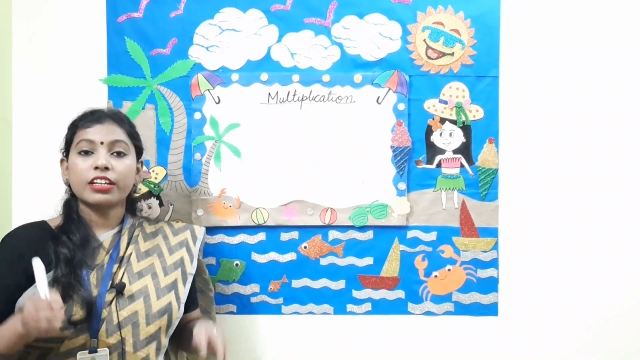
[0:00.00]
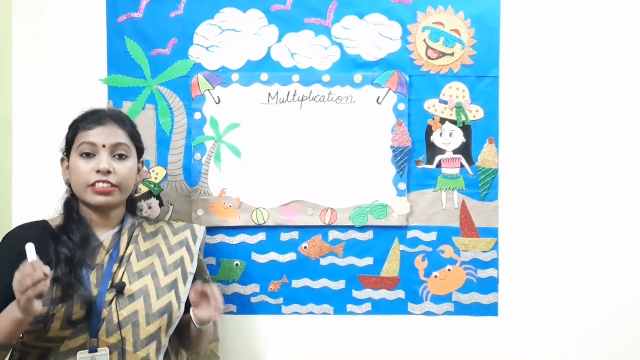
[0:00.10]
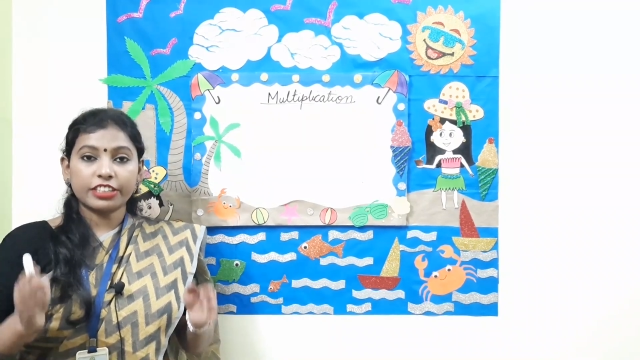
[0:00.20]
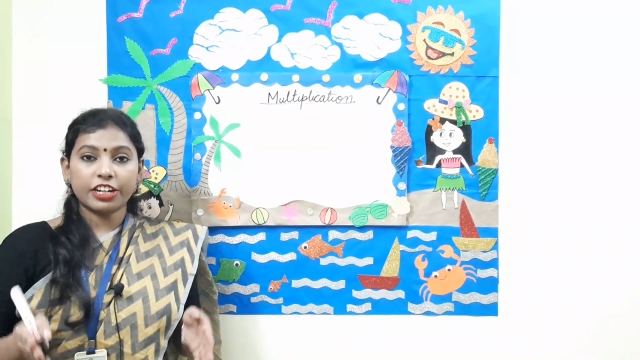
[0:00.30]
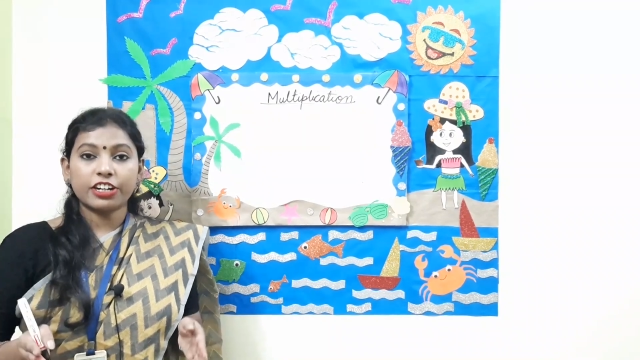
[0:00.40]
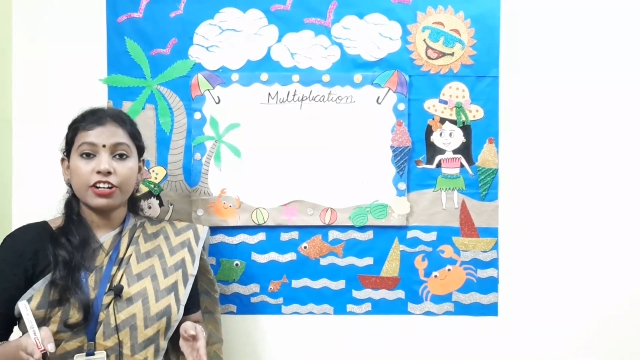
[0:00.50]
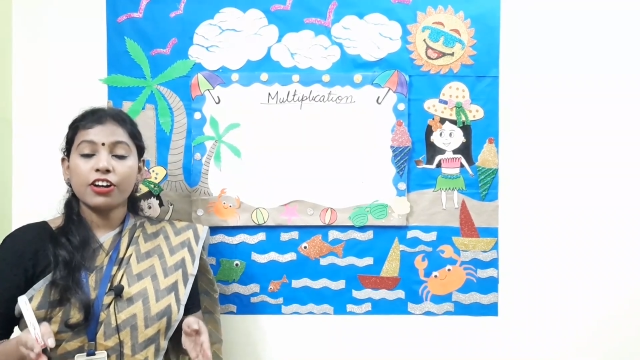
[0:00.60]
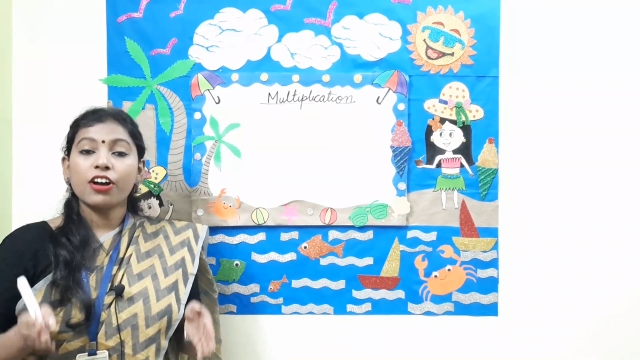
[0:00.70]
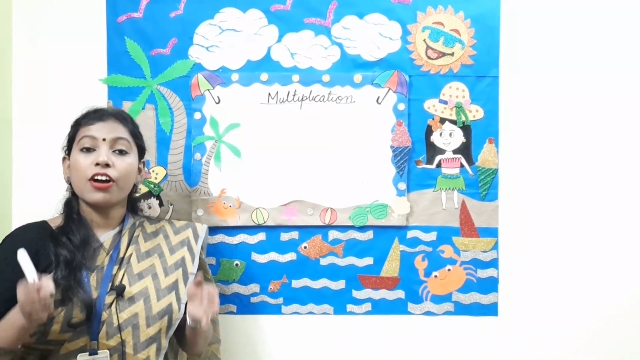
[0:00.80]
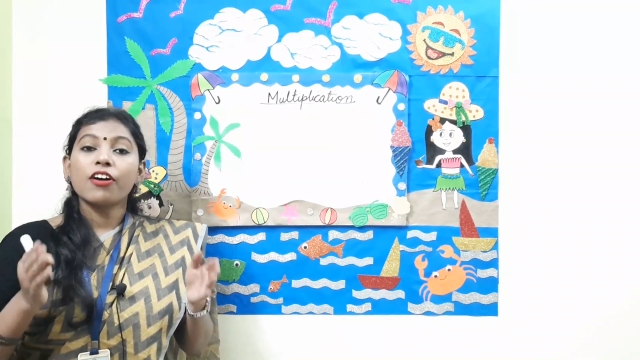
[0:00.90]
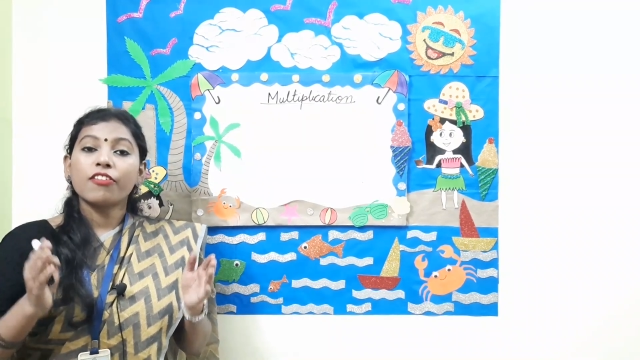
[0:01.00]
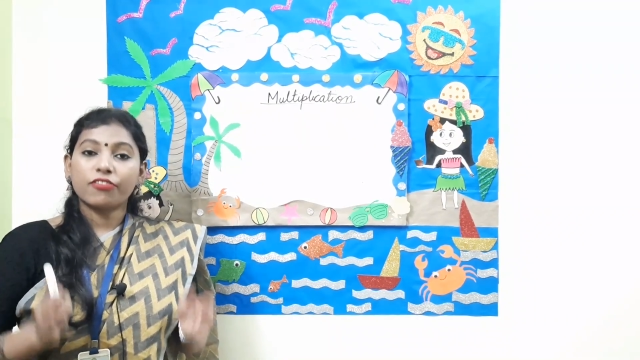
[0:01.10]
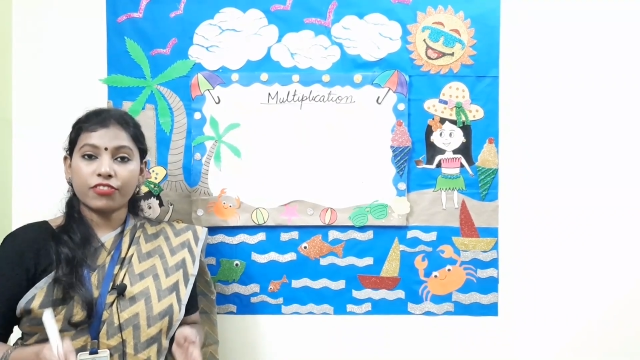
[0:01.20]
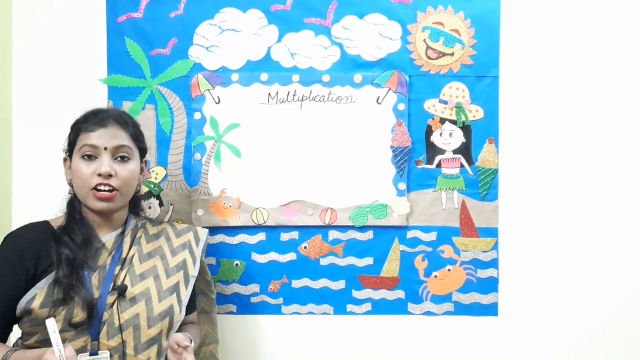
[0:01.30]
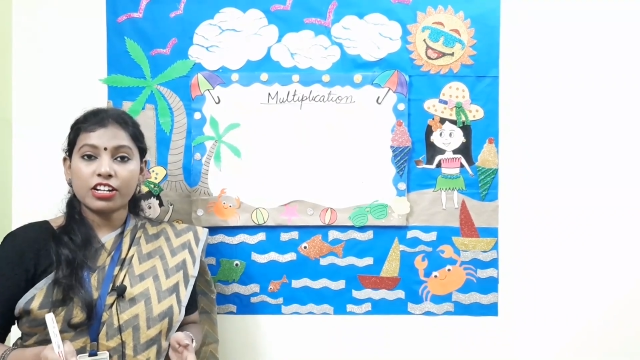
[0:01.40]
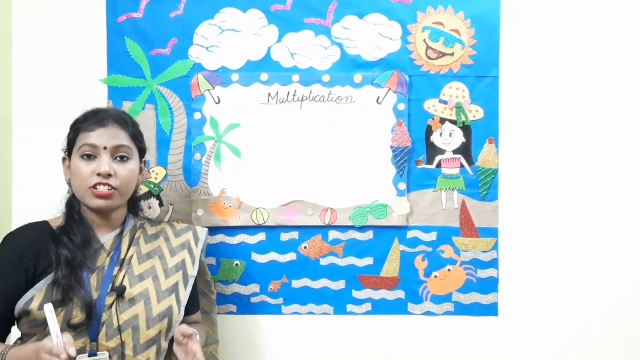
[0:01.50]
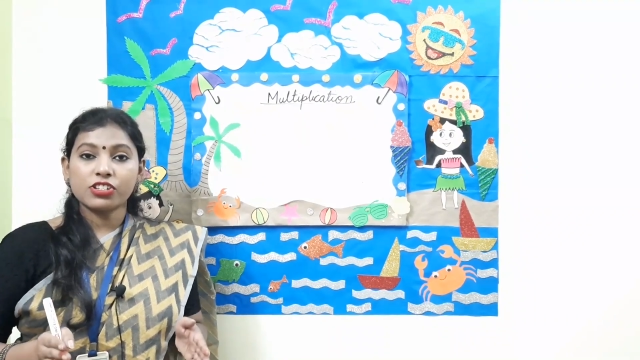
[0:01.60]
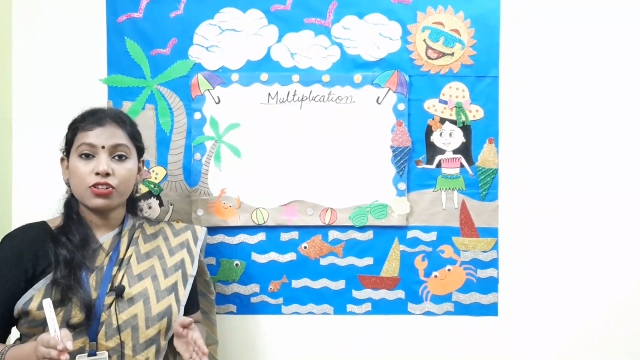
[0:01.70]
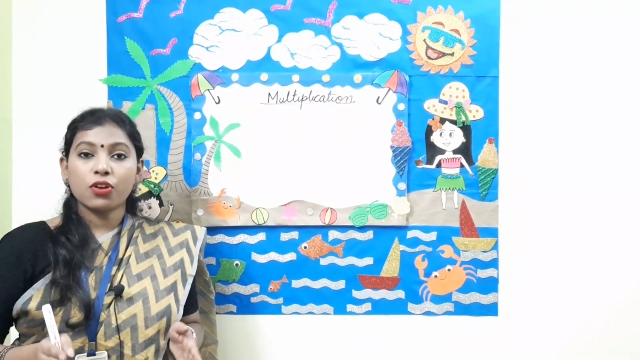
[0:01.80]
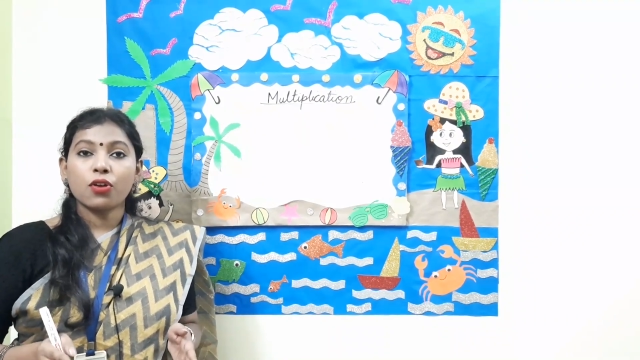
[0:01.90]
Here,
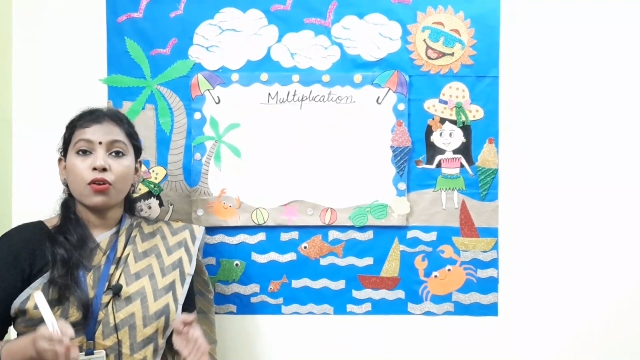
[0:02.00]
first,